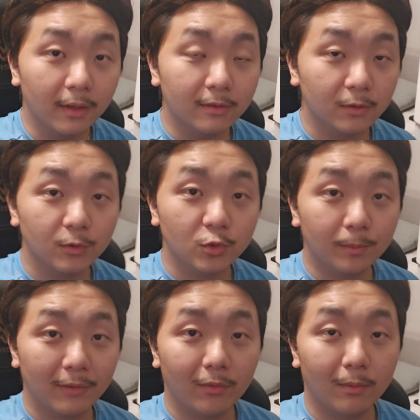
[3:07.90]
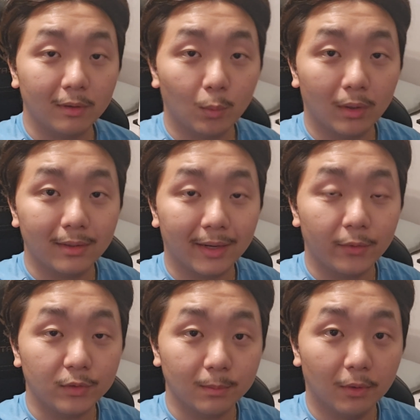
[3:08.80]
because those two platforms are the one that I
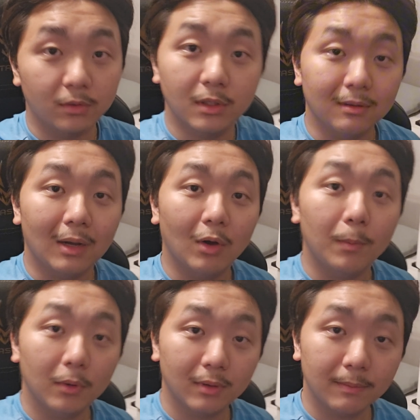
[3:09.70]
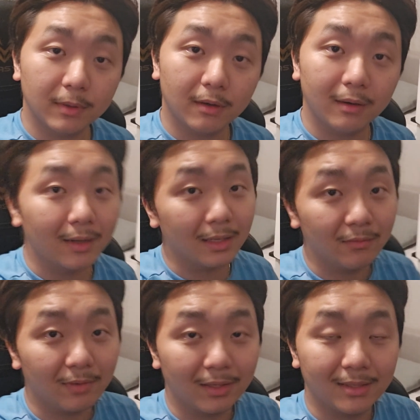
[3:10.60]
use the most. So I will upload them there and
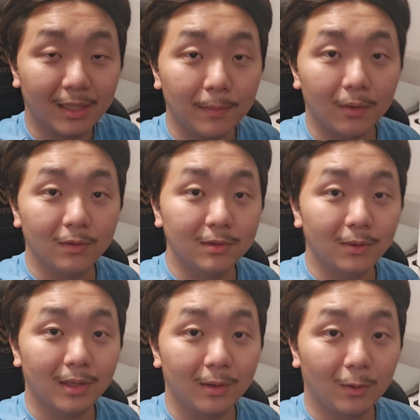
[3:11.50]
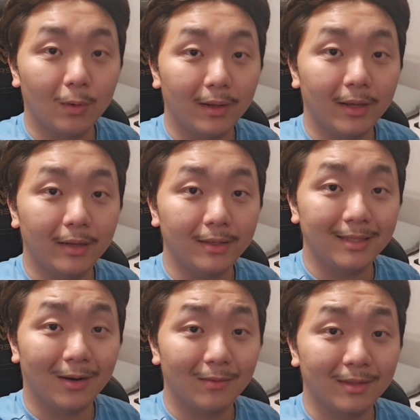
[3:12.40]
leave a link down below so you can go ahead and
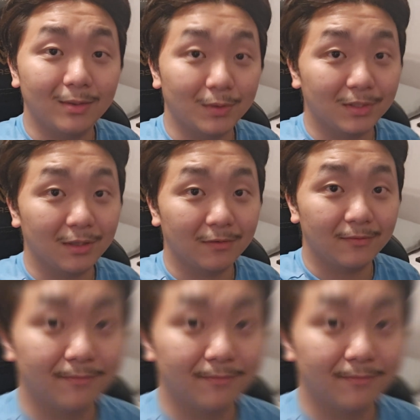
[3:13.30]
download this yourself.